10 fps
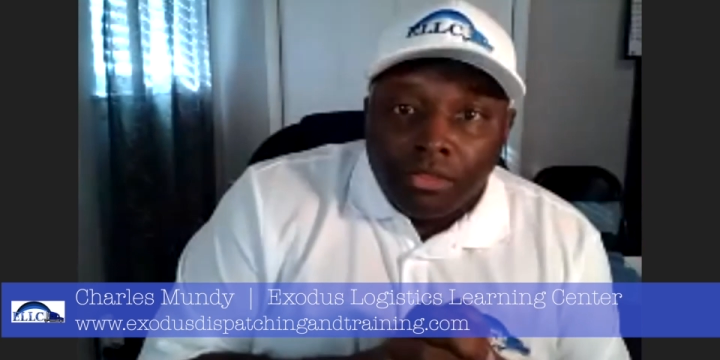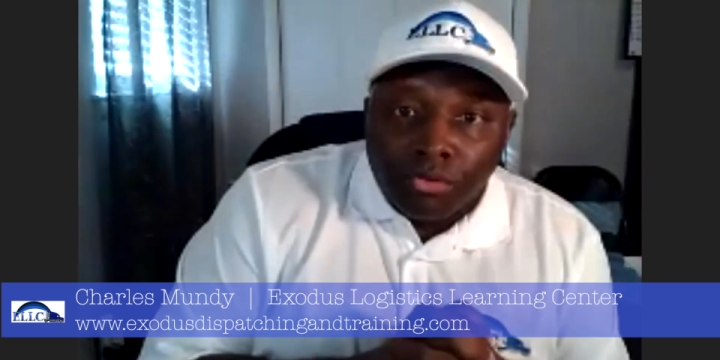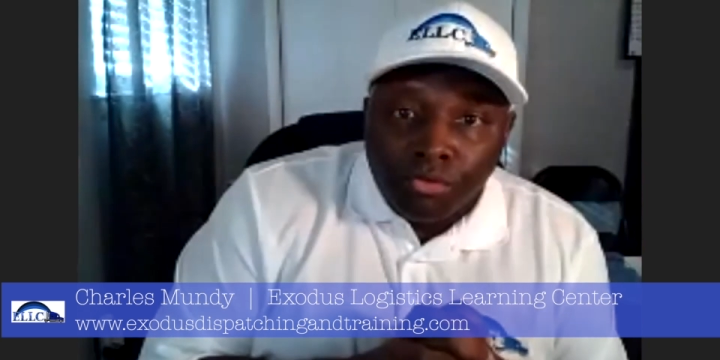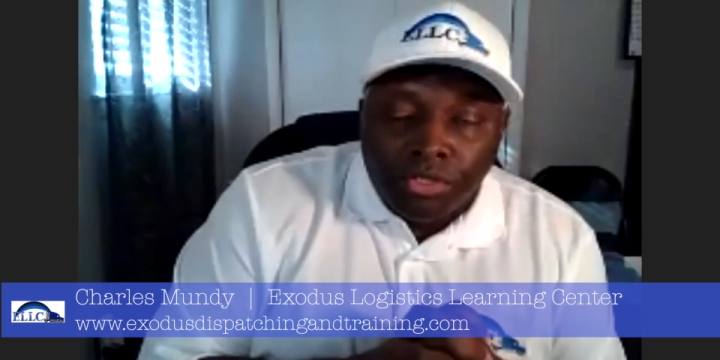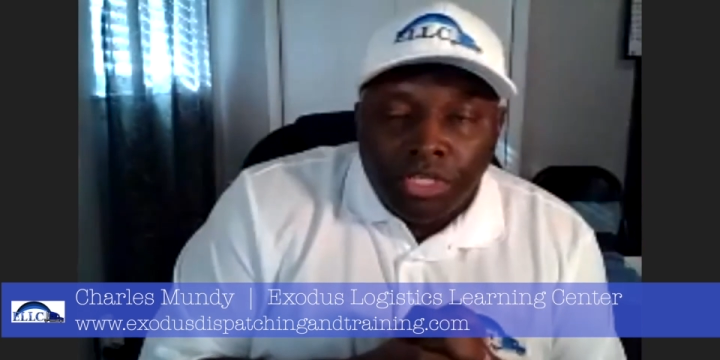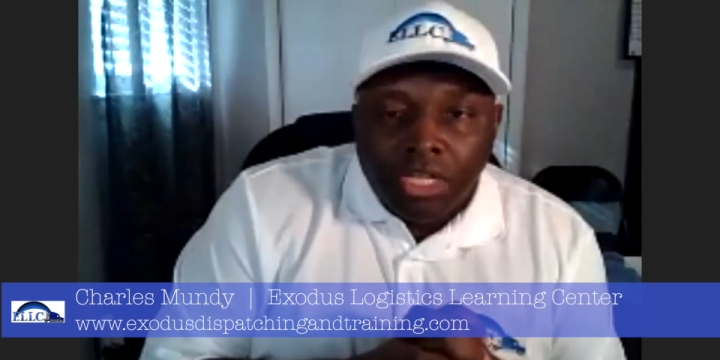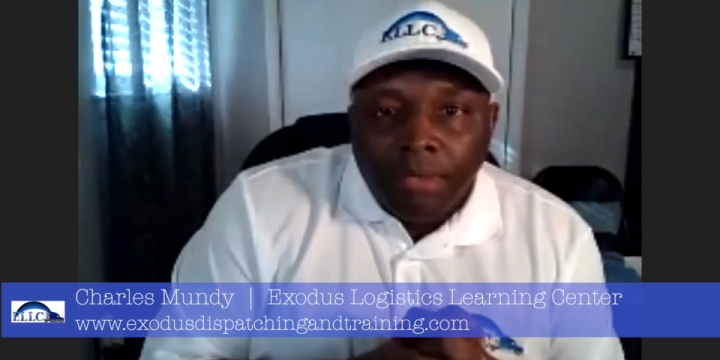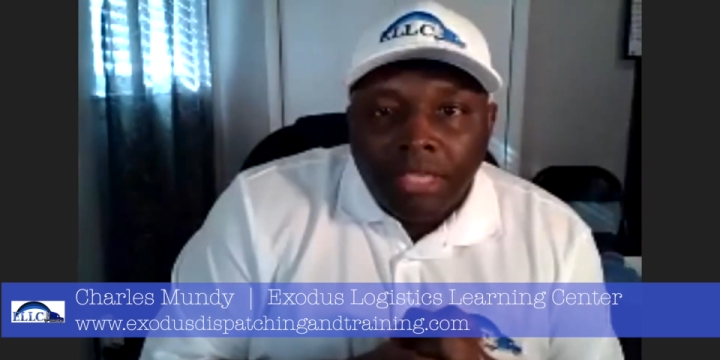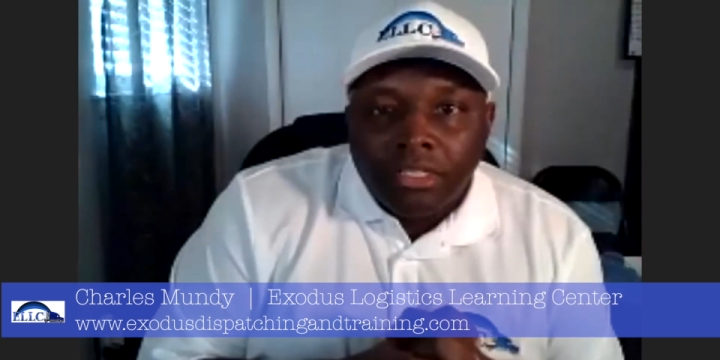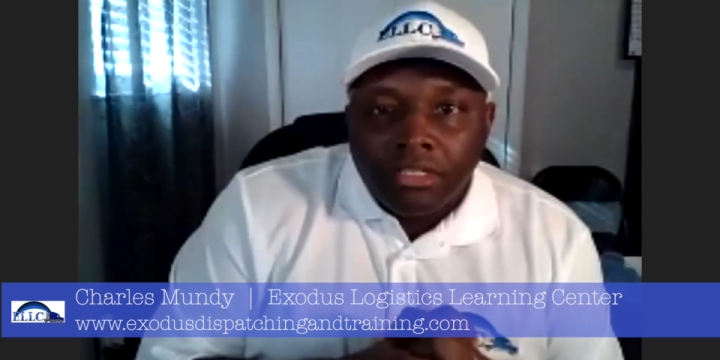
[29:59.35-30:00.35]
through the
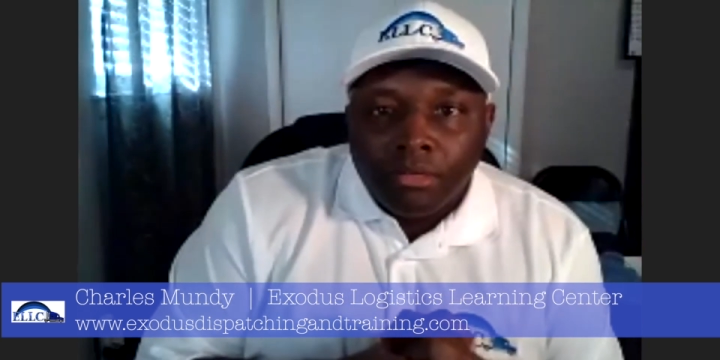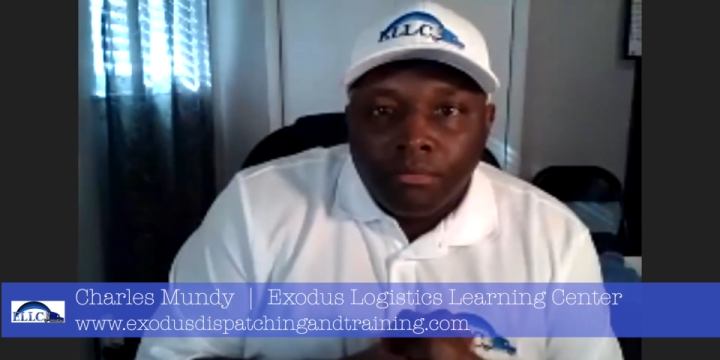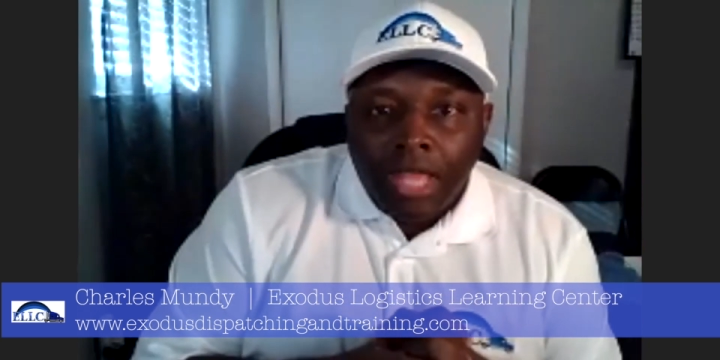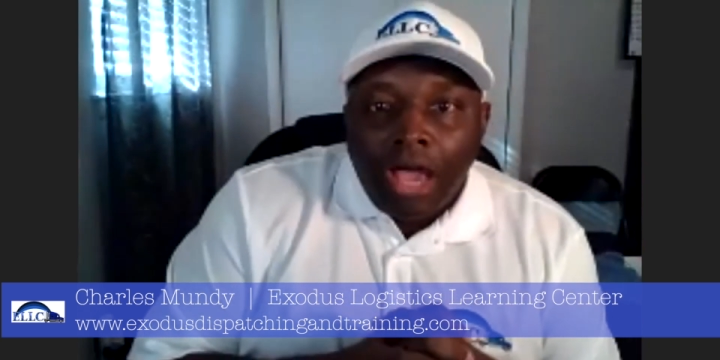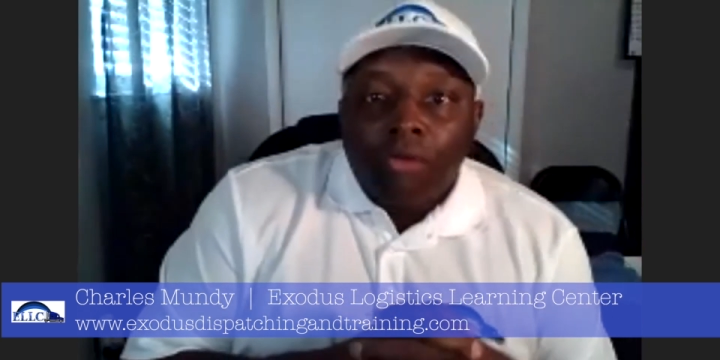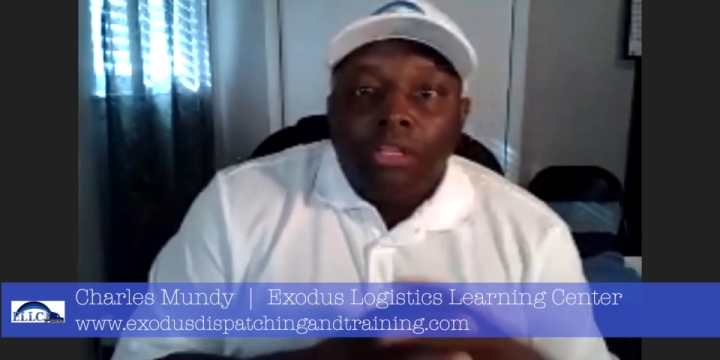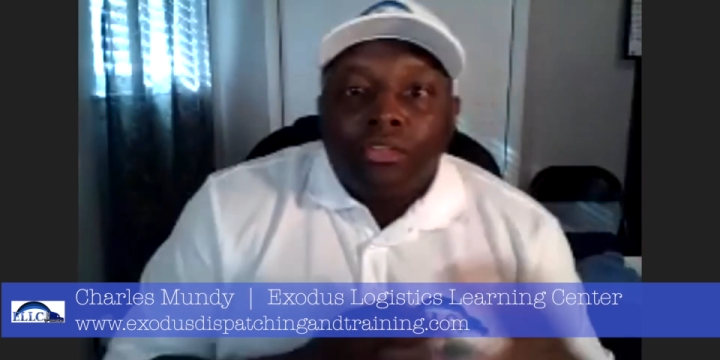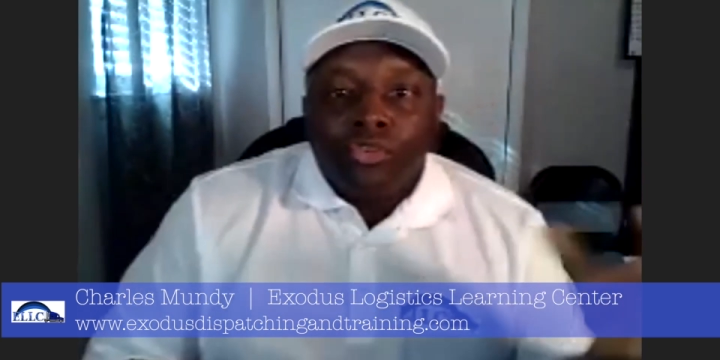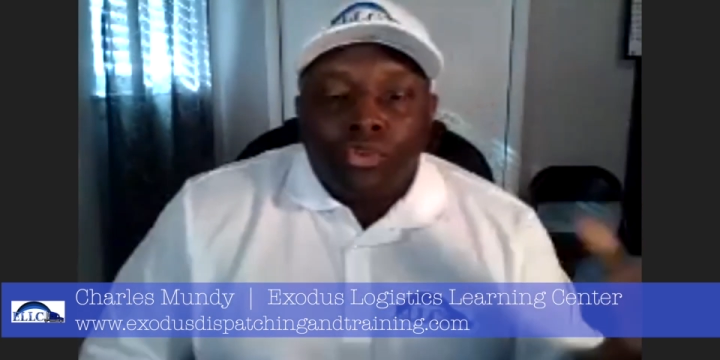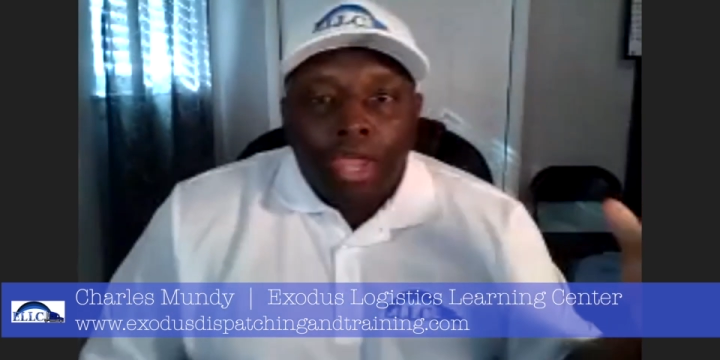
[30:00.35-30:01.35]
TMS system not only
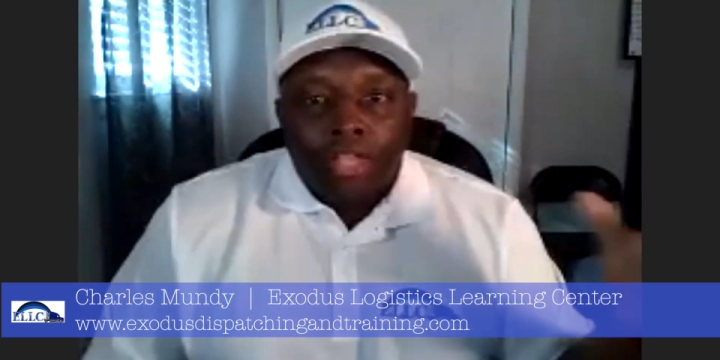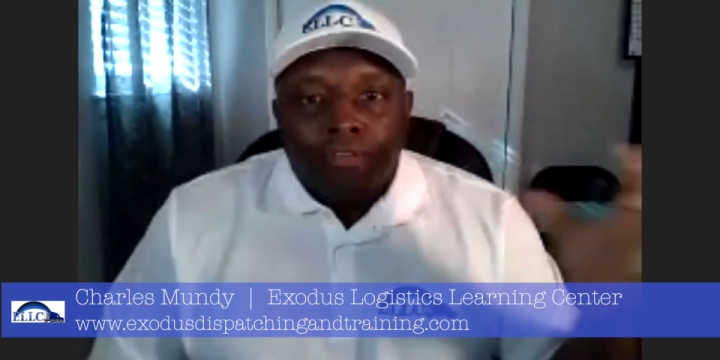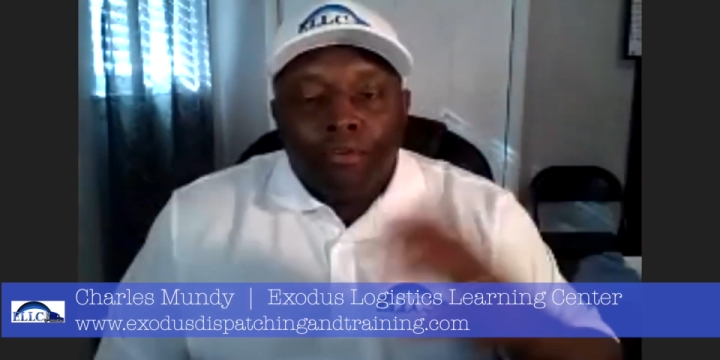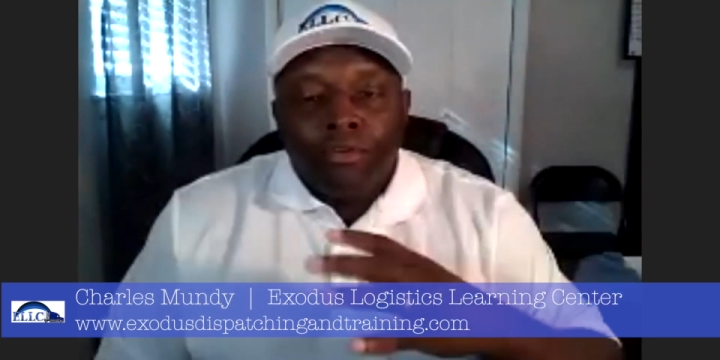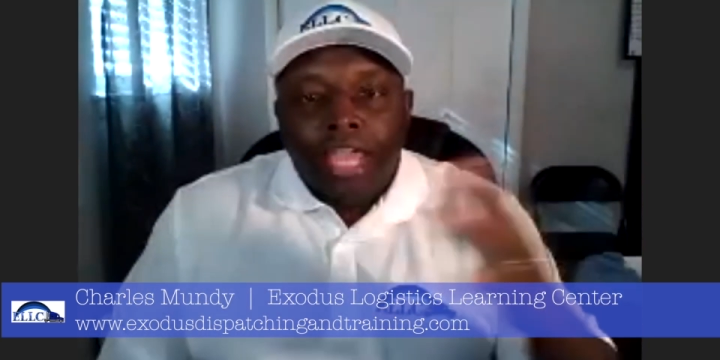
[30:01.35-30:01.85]
to transfer